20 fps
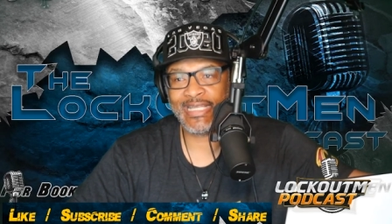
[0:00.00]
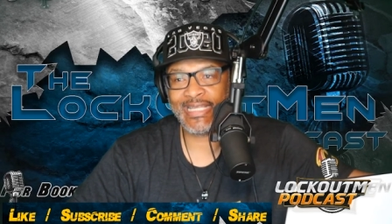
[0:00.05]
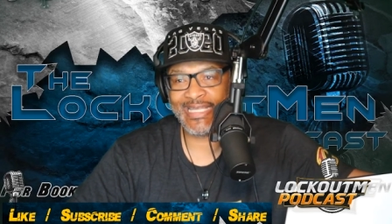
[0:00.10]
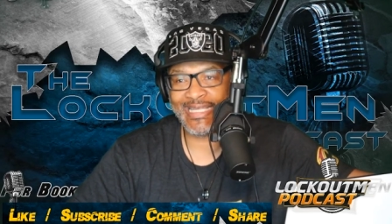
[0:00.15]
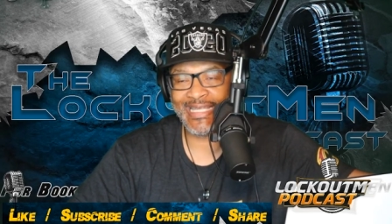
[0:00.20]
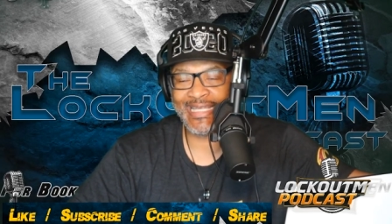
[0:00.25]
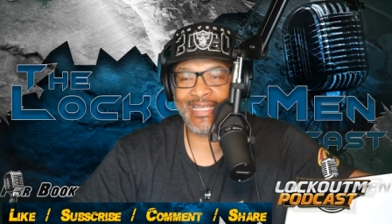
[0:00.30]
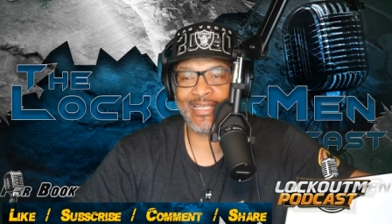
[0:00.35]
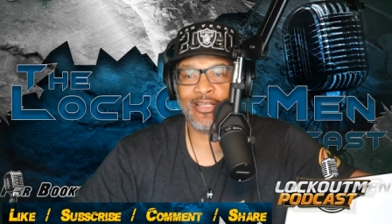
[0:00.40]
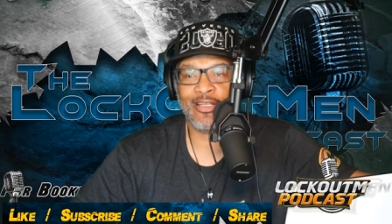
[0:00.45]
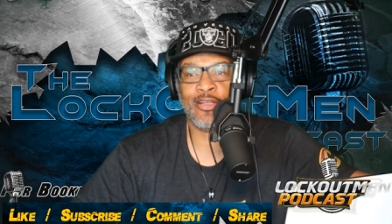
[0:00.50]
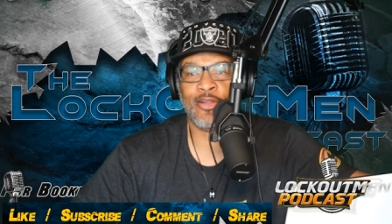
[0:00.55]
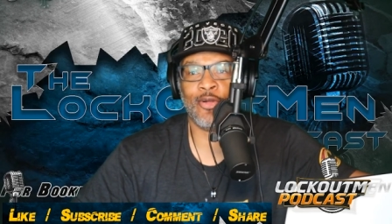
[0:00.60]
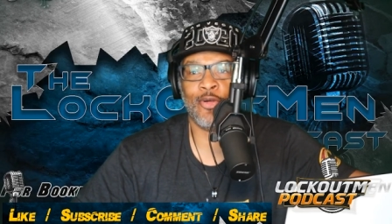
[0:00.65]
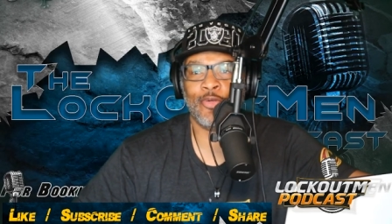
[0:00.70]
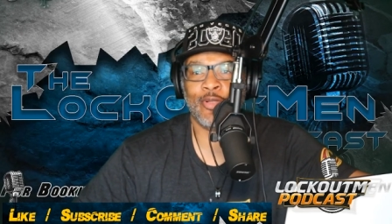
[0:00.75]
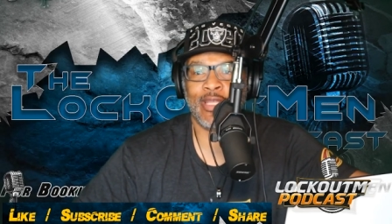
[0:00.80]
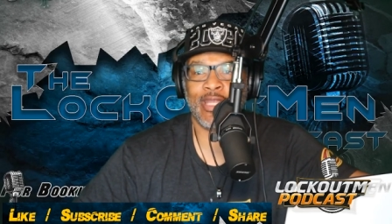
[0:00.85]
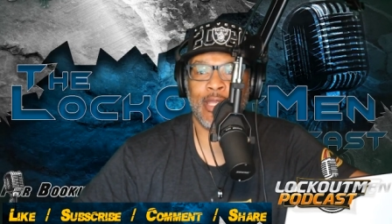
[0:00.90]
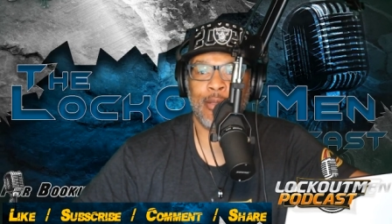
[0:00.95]
eat, go
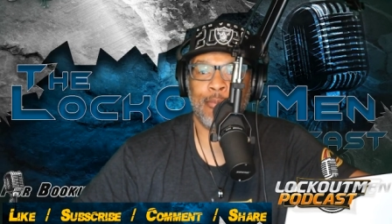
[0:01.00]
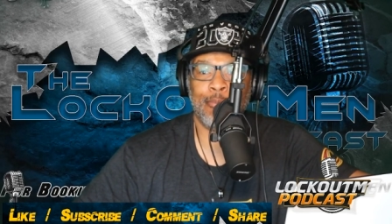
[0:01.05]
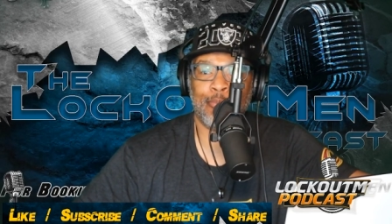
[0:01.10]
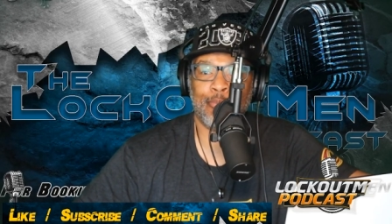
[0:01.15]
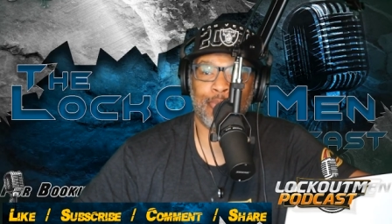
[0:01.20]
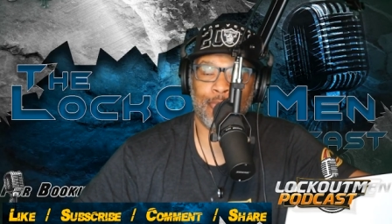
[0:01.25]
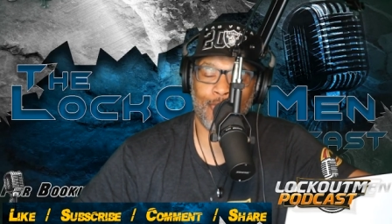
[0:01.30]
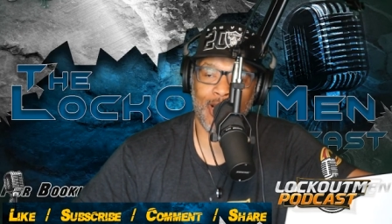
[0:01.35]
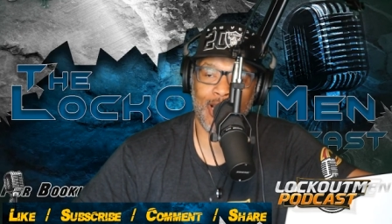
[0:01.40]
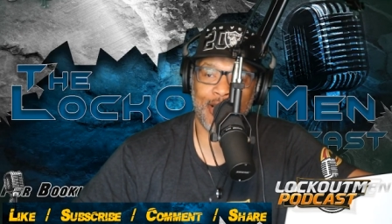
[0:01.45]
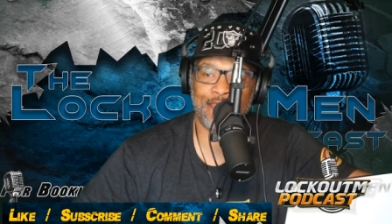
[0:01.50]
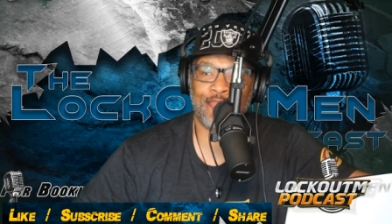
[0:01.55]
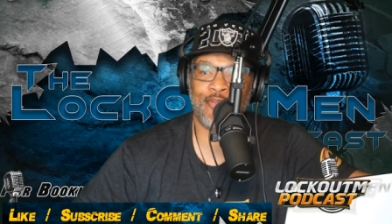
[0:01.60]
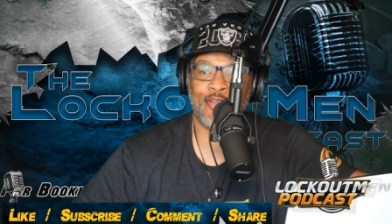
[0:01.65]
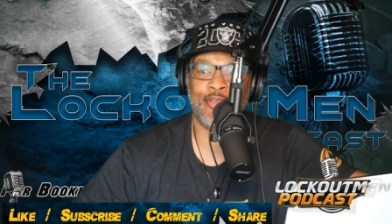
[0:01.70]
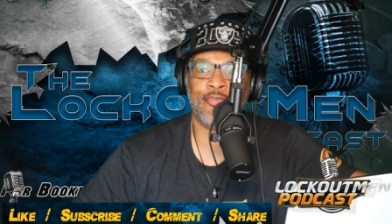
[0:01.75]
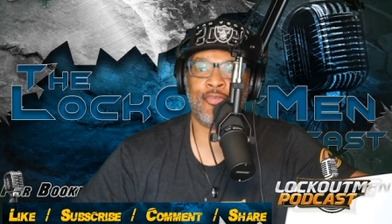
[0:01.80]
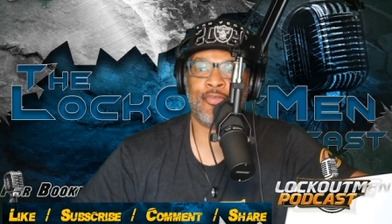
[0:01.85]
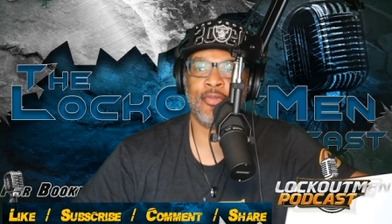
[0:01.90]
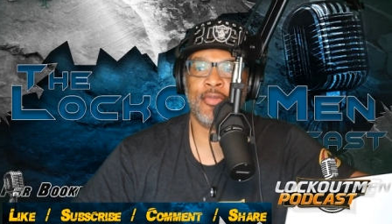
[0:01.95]
get
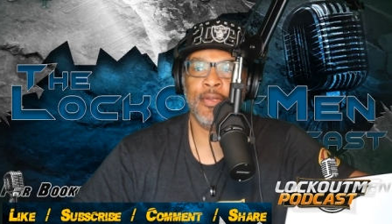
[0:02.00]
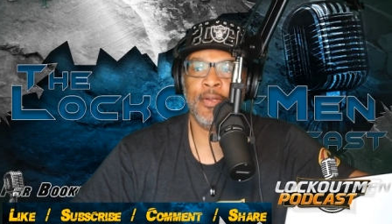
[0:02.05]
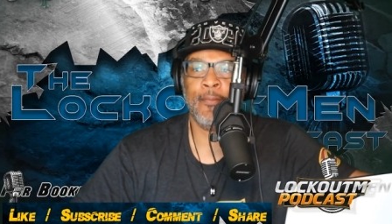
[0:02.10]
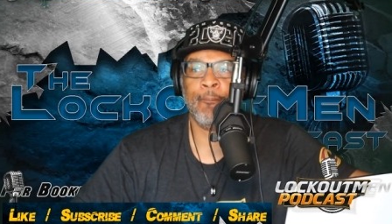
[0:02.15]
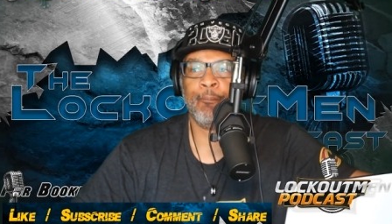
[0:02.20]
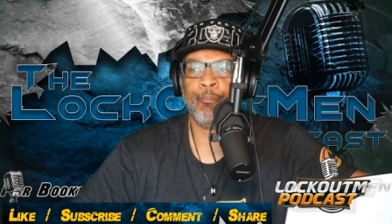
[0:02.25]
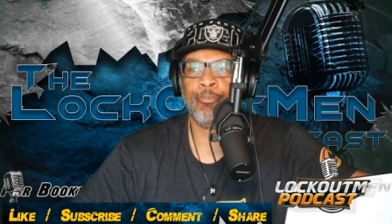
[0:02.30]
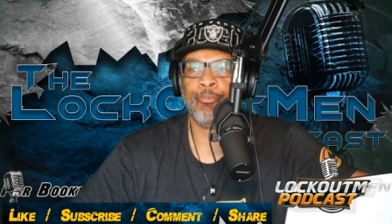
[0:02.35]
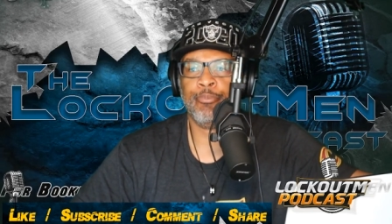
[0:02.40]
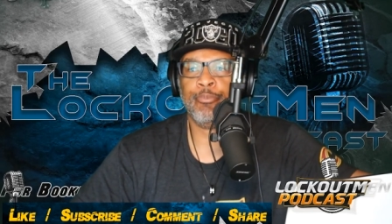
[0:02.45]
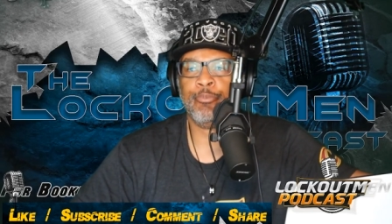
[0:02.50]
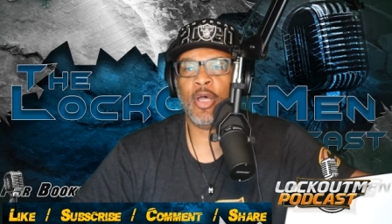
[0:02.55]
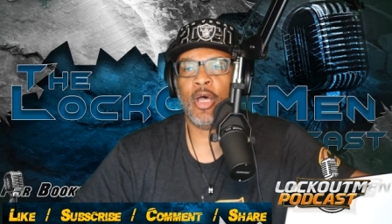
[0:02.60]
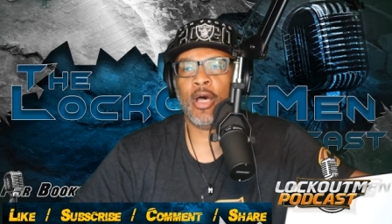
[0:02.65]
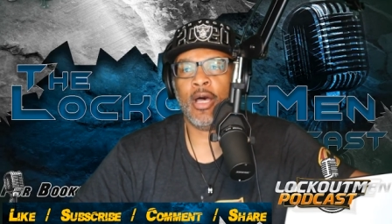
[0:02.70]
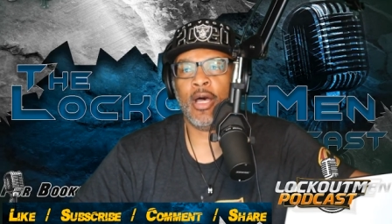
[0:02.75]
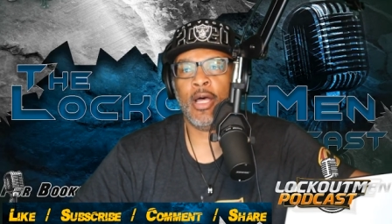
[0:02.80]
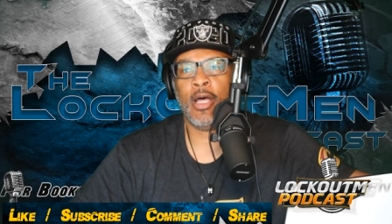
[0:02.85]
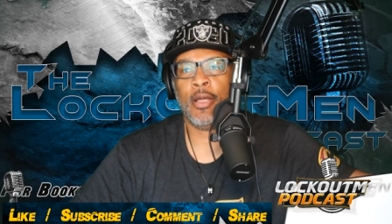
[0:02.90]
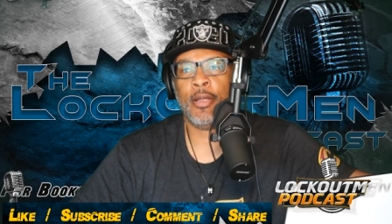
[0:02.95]
breakfast,
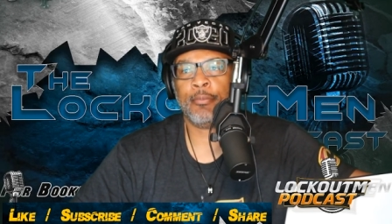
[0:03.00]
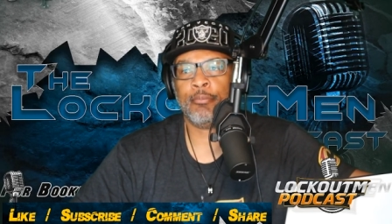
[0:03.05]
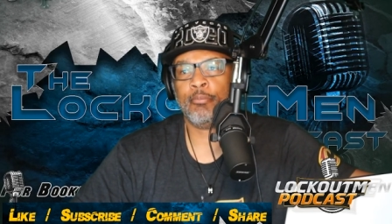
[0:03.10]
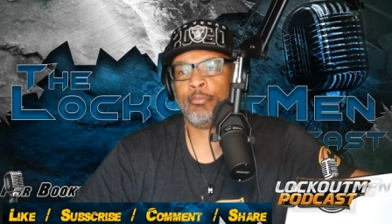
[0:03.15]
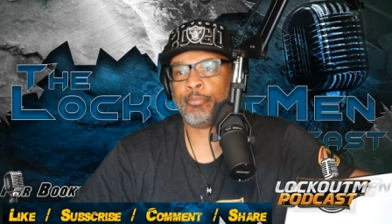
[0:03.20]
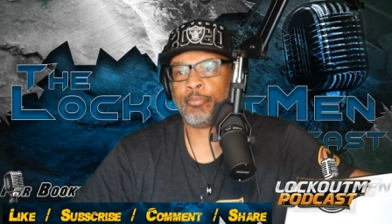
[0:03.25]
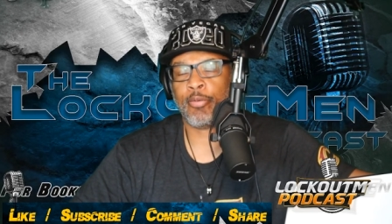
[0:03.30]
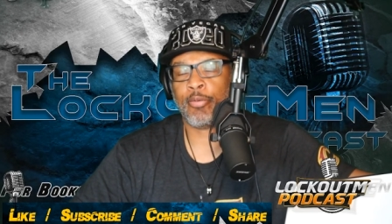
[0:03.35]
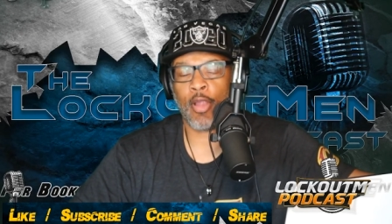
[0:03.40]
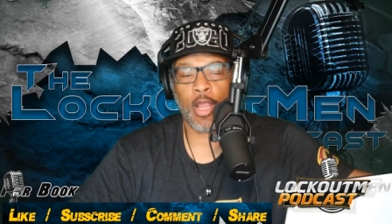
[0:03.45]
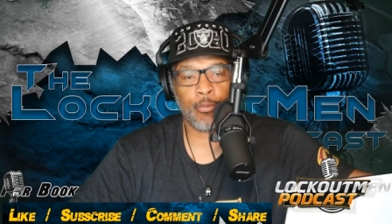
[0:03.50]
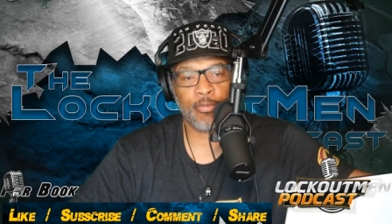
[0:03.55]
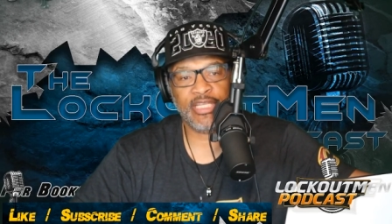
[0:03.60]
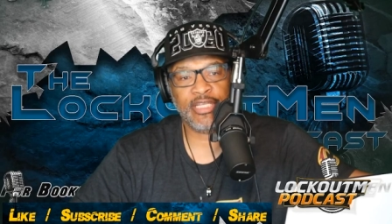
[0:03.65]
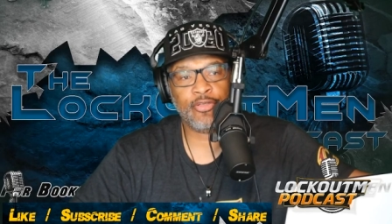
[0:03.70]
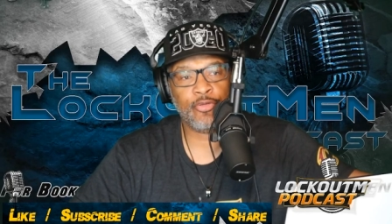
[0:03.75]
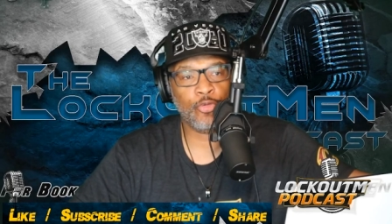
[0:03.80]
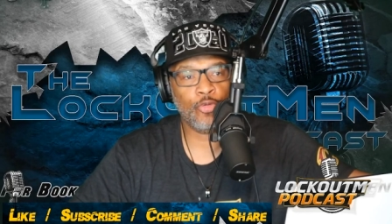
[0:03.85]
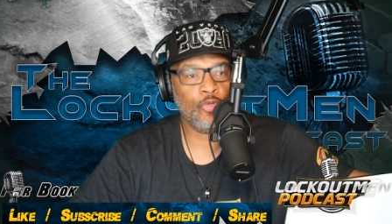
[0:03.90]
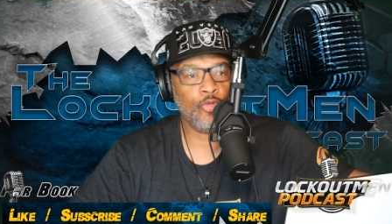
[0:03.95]
uh, probably
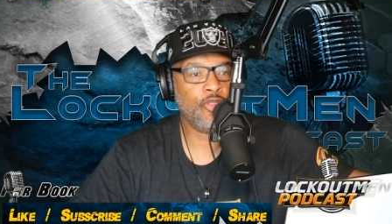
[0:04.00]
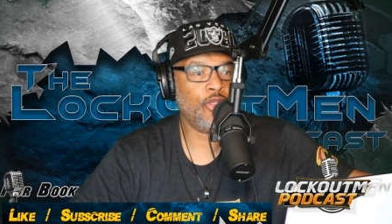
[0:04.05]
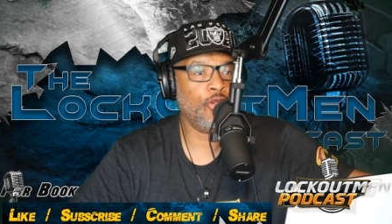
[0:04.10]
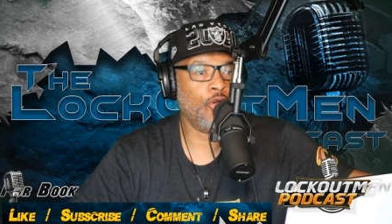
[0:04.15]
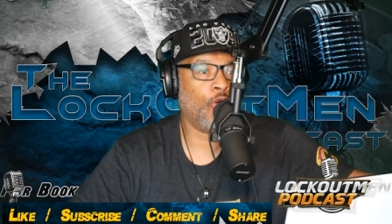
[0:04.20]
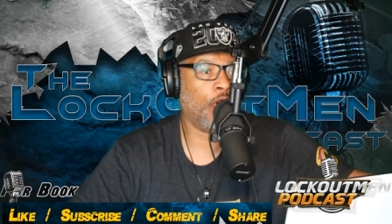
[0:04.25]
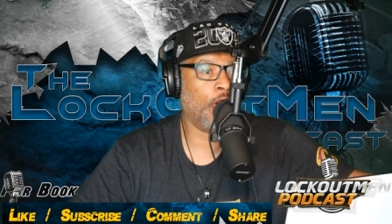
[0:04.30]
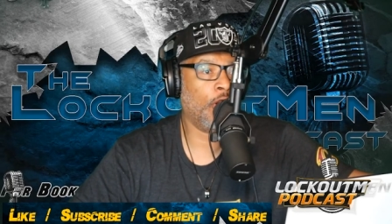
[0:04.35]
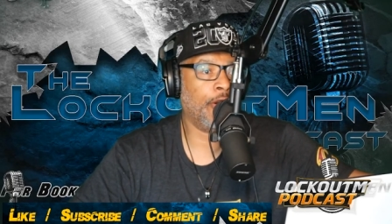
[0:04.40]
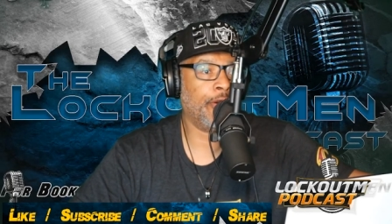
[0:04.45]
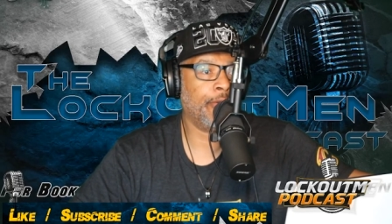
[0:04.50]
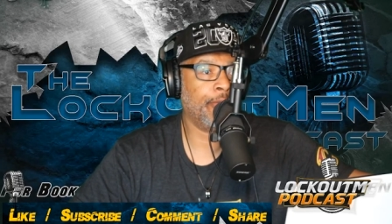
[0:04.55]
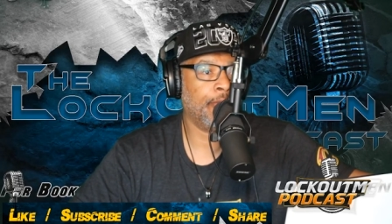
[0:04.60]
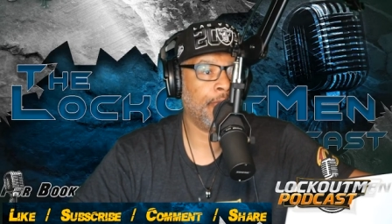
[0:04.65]
do your